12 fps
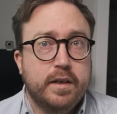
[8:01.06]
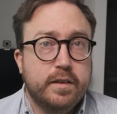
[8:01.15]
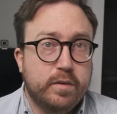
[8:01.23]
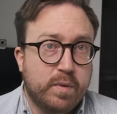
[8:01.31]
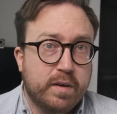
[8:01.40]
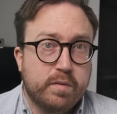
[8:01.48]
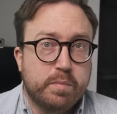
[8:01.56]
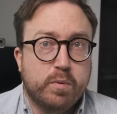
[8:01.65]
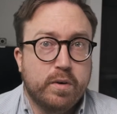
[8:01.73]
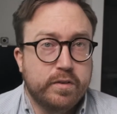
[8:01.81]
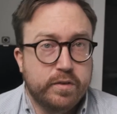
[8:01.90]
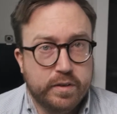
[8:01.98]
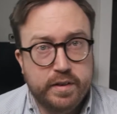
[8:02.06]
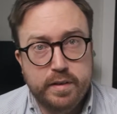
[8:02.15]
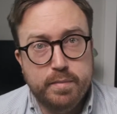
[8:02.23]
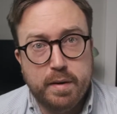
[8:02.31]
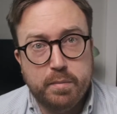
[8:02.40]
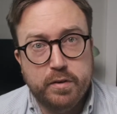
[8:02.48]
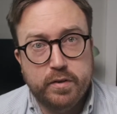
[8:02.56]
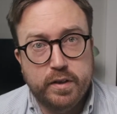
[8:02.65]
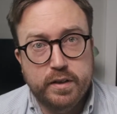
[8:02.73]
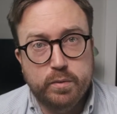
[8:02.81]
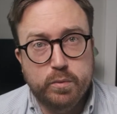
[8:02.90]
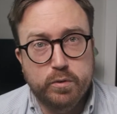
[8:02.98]
direct reports or team members are
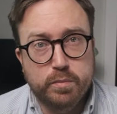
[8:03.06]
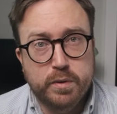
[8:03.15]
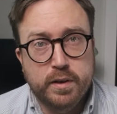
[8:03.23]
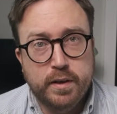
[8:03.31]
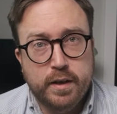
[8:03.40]
in the room.